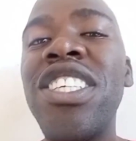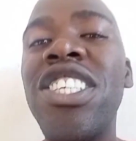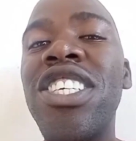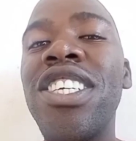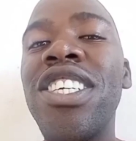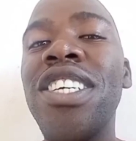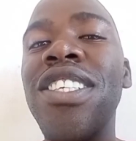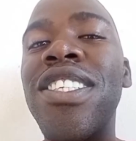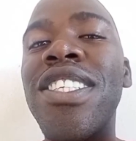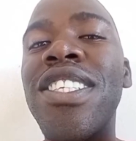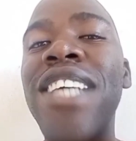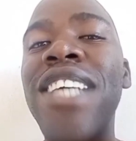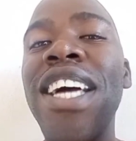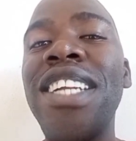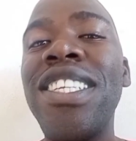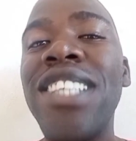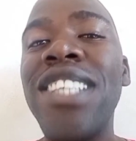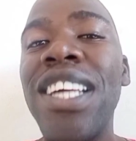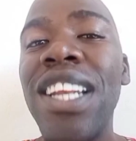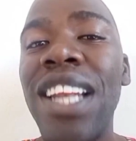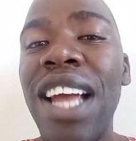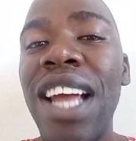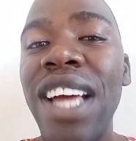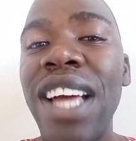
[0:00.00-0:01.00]

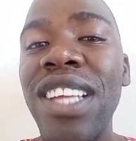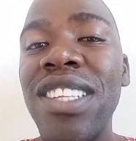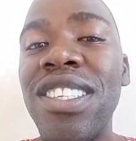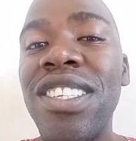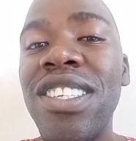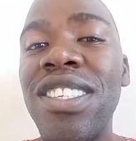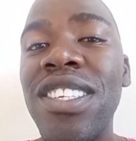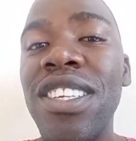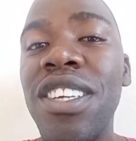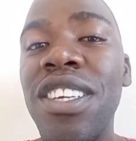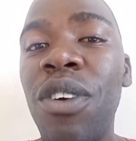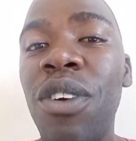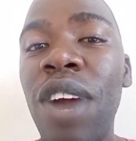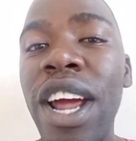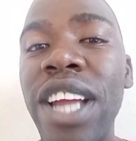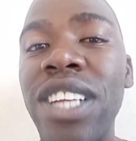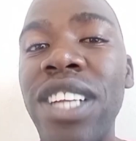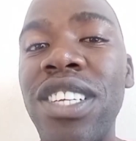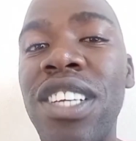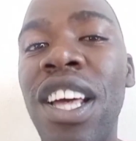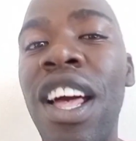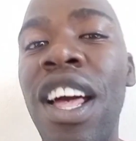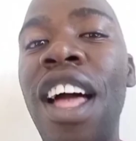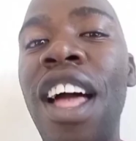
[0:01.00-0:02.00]
satellites, right,
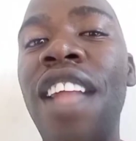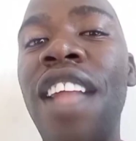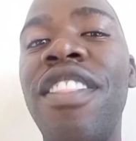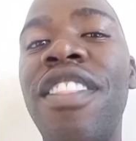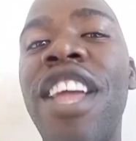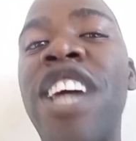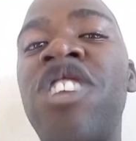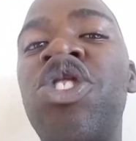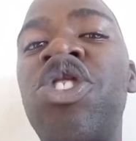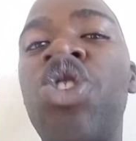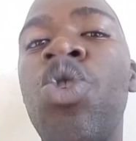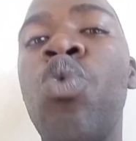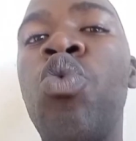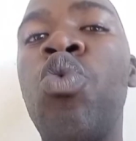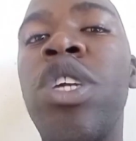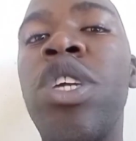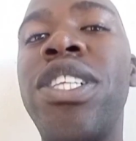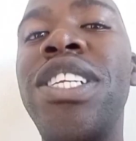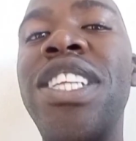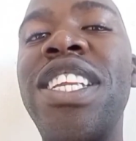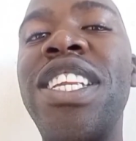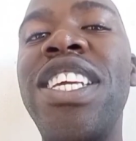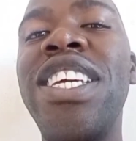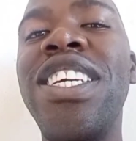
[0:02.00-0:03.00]
that you would
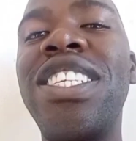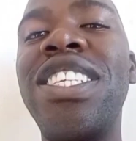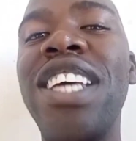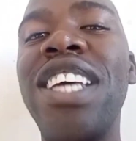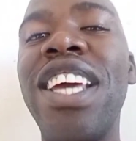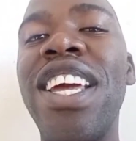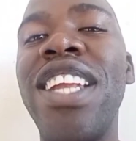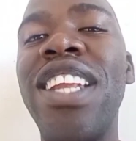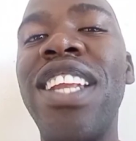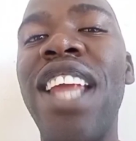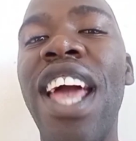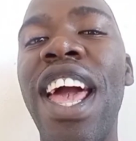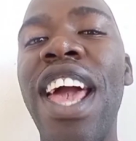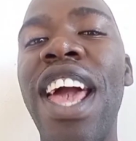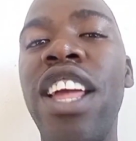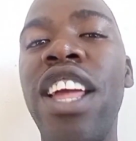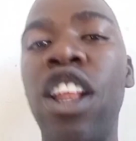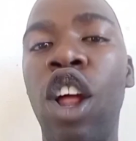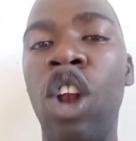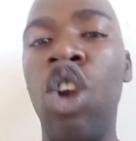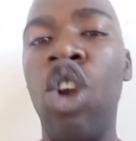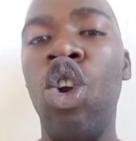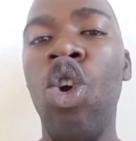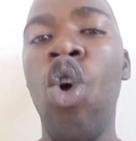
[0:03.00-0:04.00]
need in a
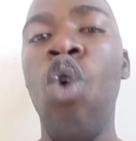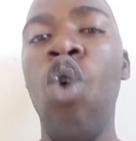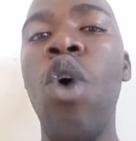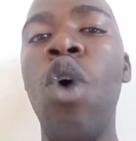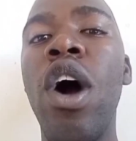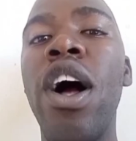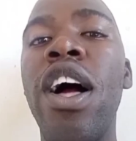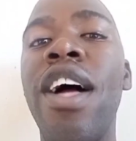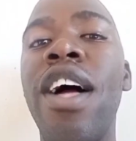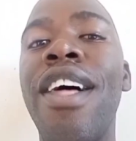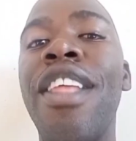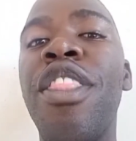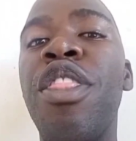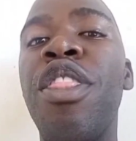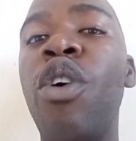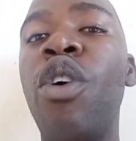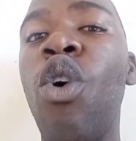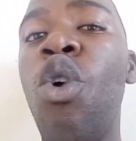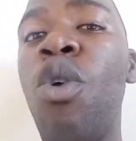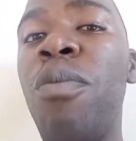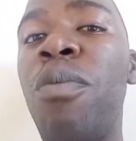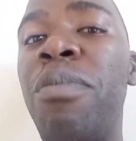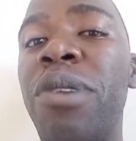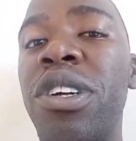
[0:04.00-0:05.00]
lower Earth
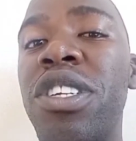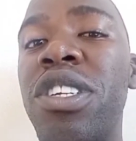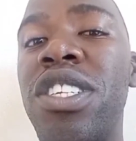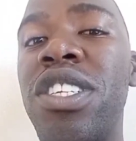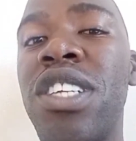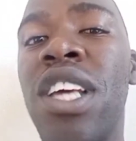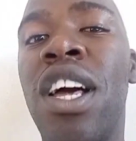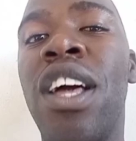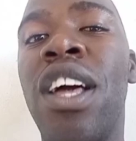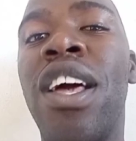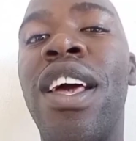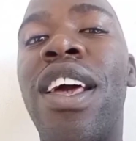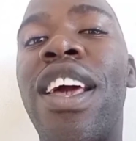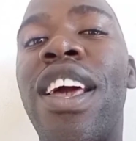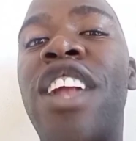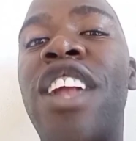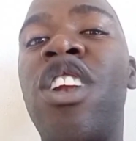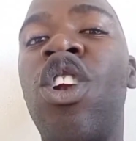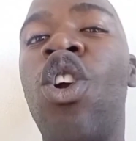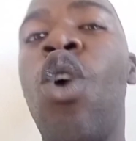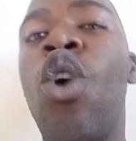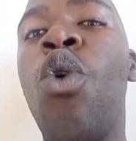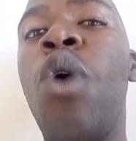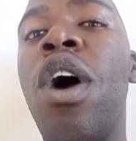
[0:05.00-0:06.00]
orbit. In
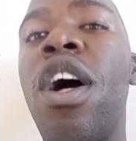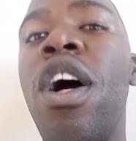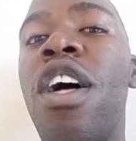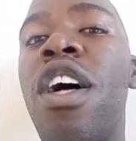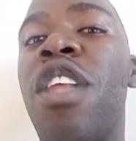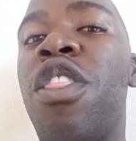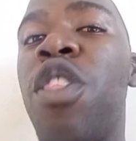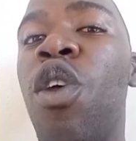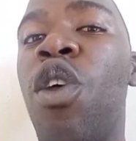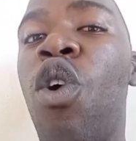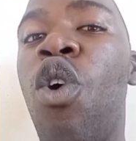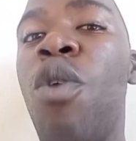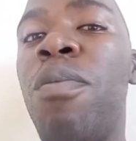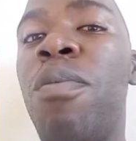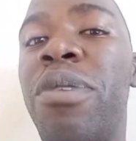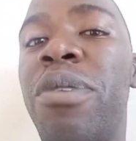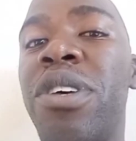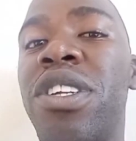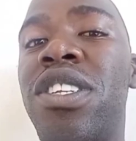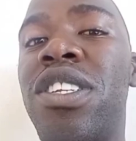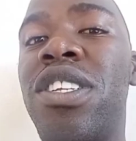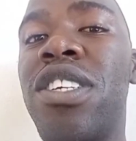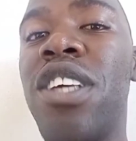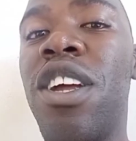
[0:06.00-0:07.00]
lower Earth
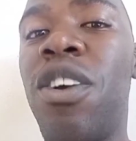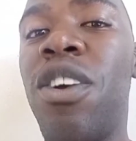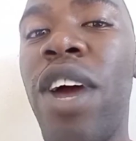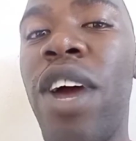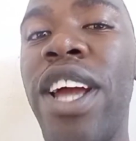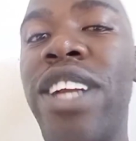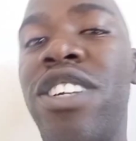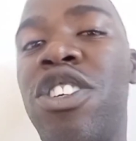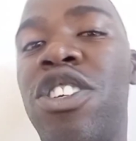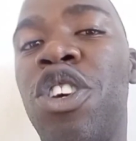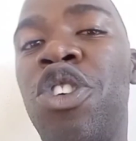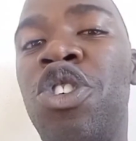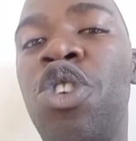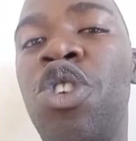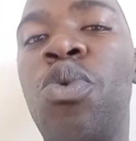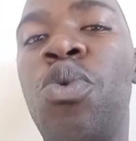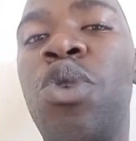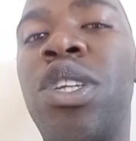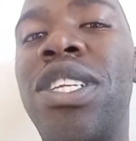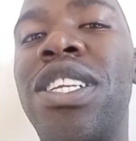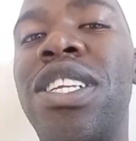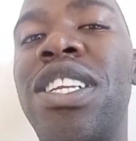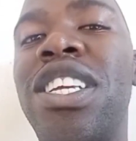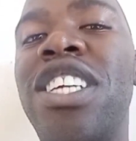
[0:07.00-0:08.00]
orbit, right, you would
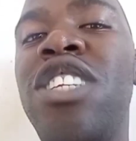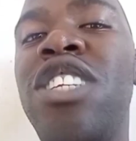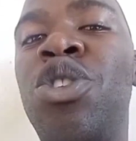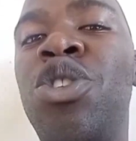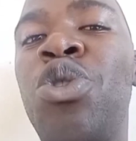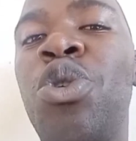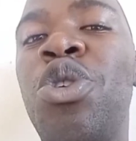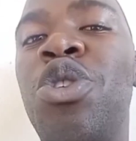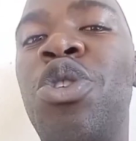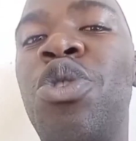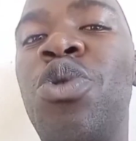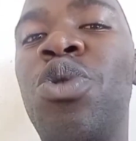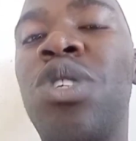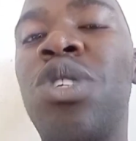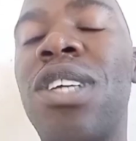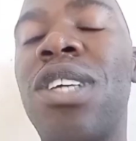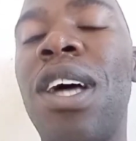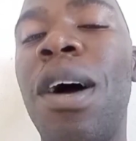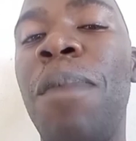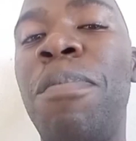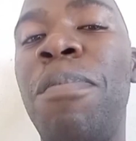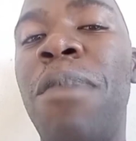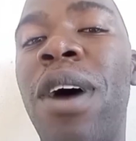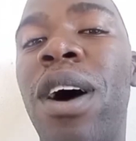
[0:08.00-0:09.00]
need to use
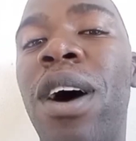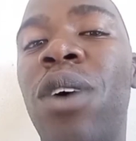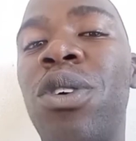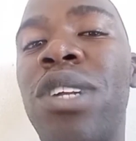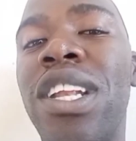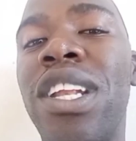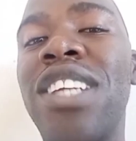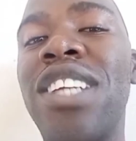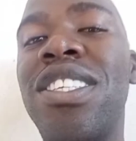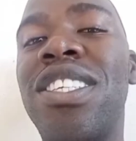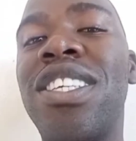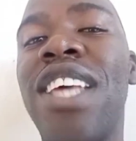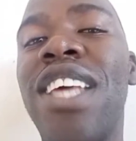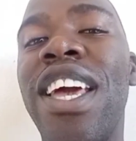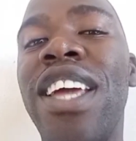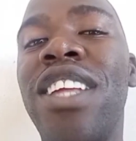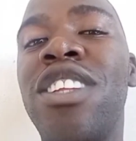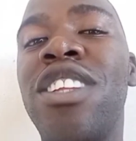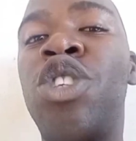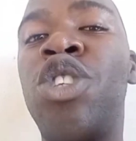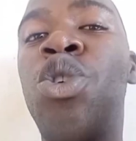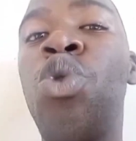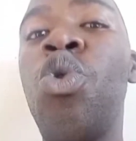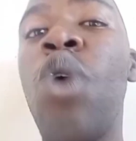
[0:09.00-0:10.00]
about, let's say,
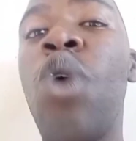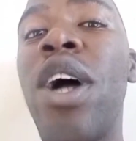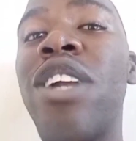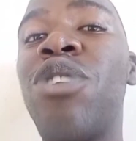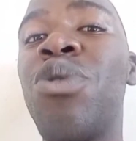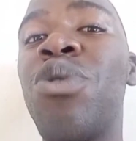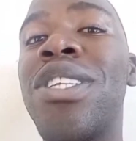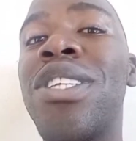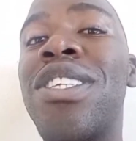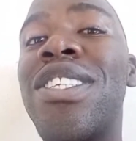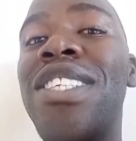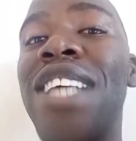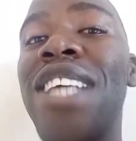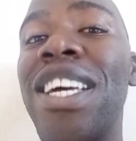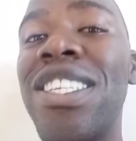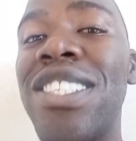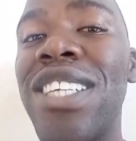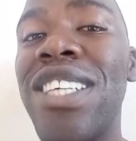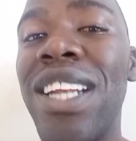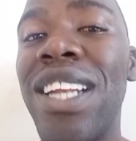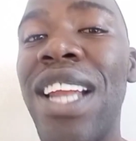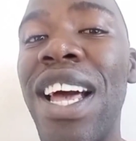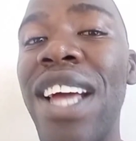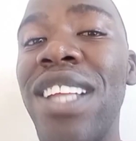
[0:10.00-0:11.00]
200
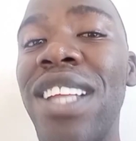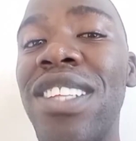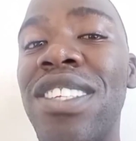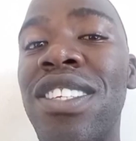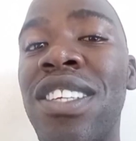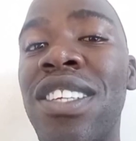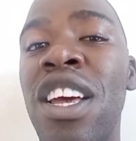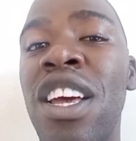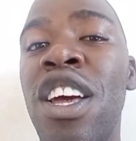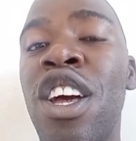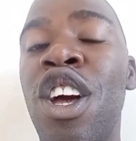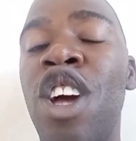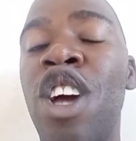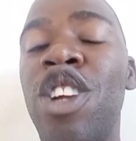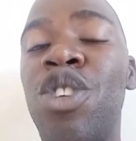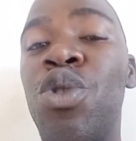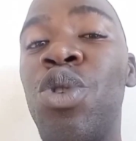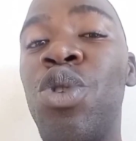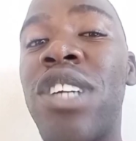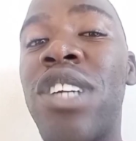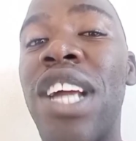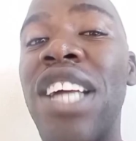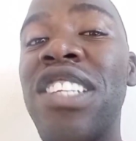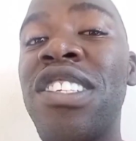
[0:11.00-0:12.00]
satellites to
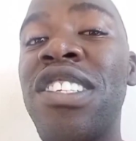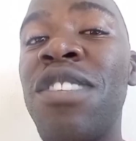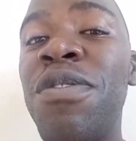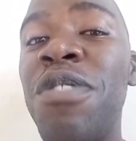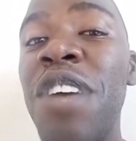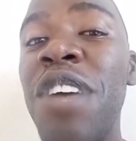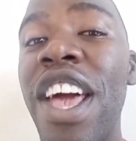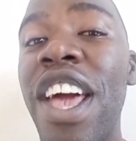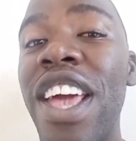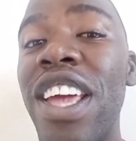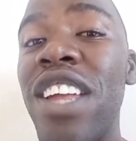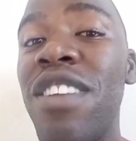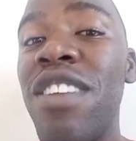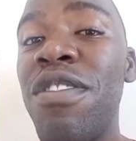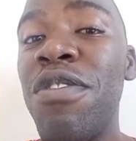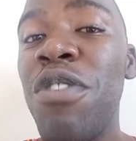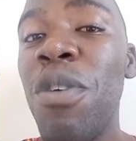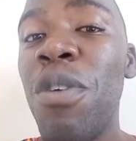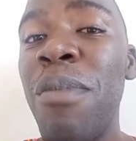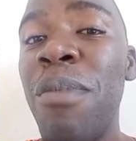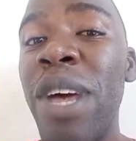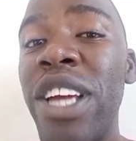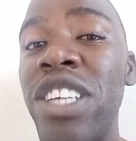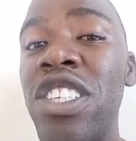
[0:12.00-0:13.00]
transfer
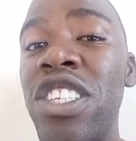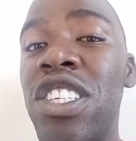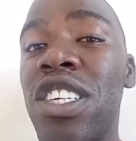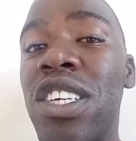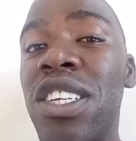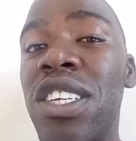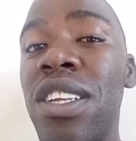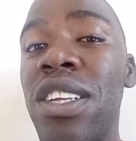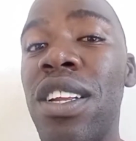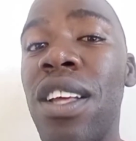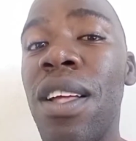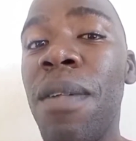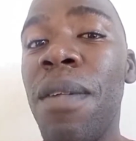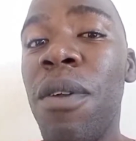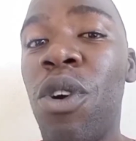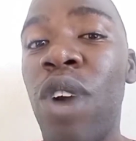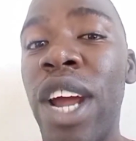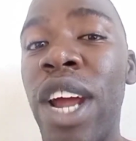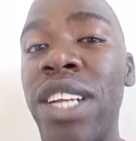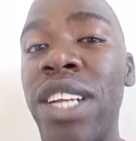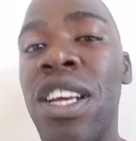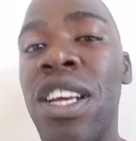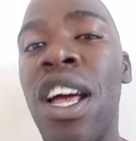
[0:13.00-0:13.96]
information, right?